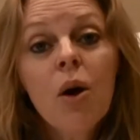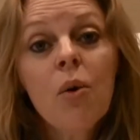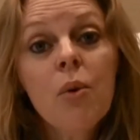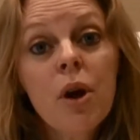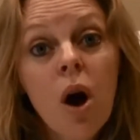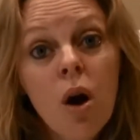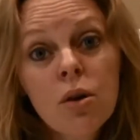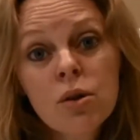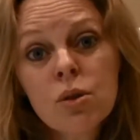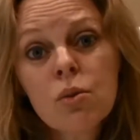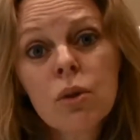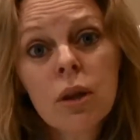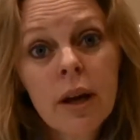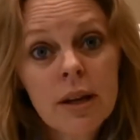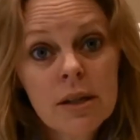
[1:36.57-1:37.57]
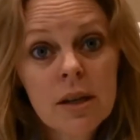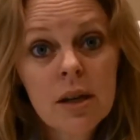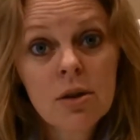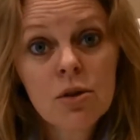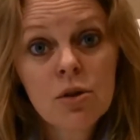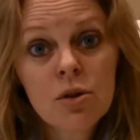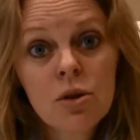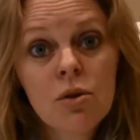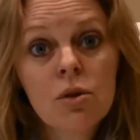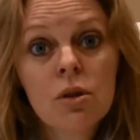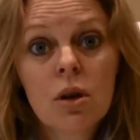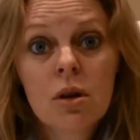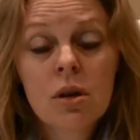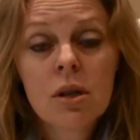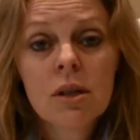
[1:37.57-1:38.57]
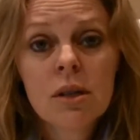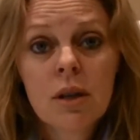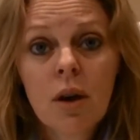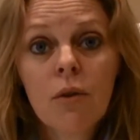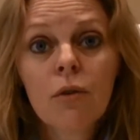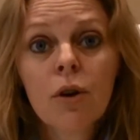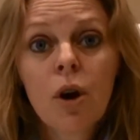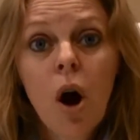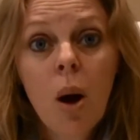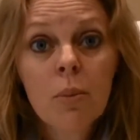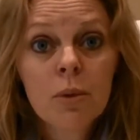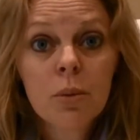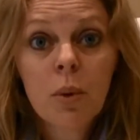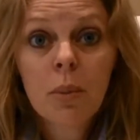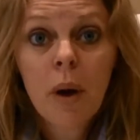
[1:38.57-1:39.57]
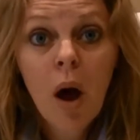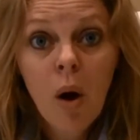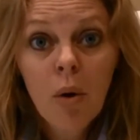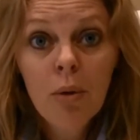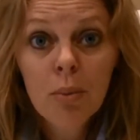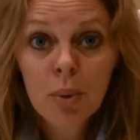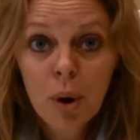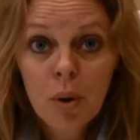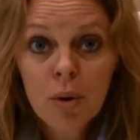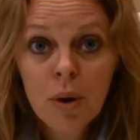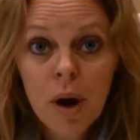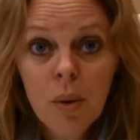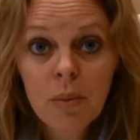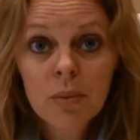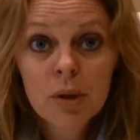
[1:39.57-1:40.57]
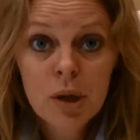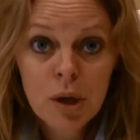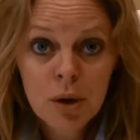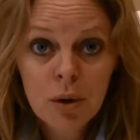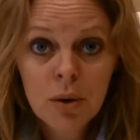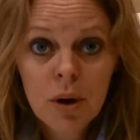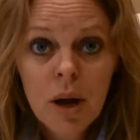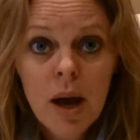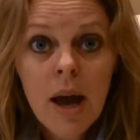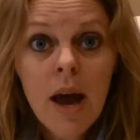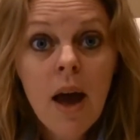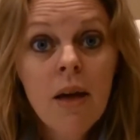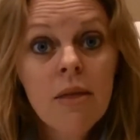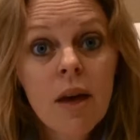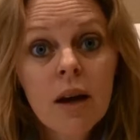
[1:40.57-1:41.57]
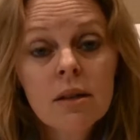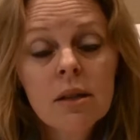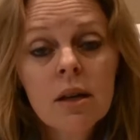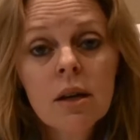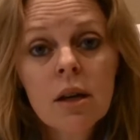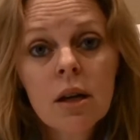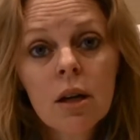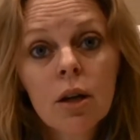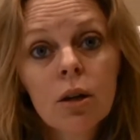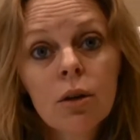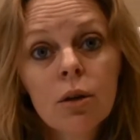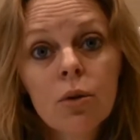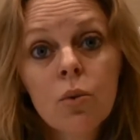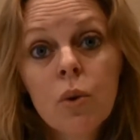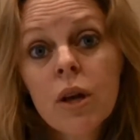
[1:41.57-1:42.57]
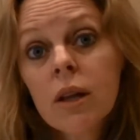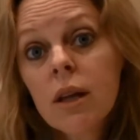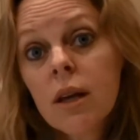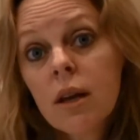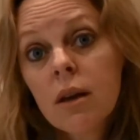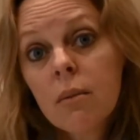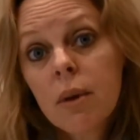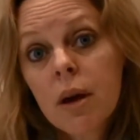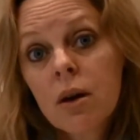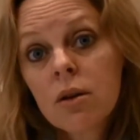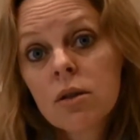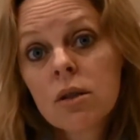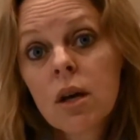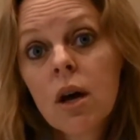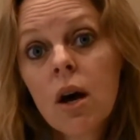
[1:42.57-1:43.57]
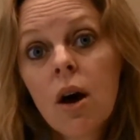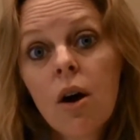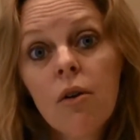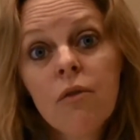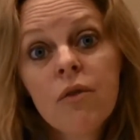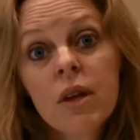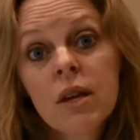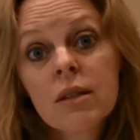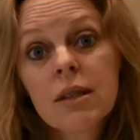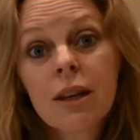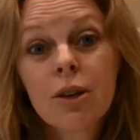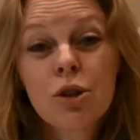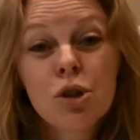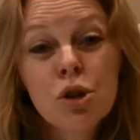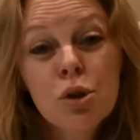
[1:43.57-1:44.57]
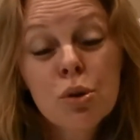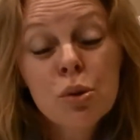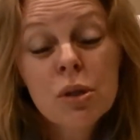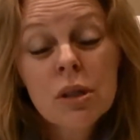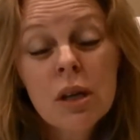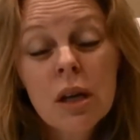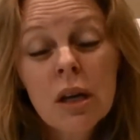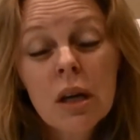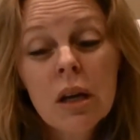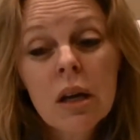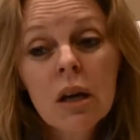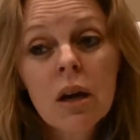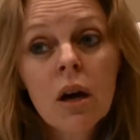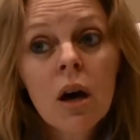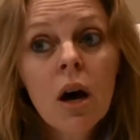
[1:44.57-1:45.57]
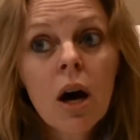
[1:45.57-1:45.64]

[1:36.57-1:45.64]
We also would like to introduce our Discover Optimum Health program to you, and that's going to include weekly emails of things like juicing,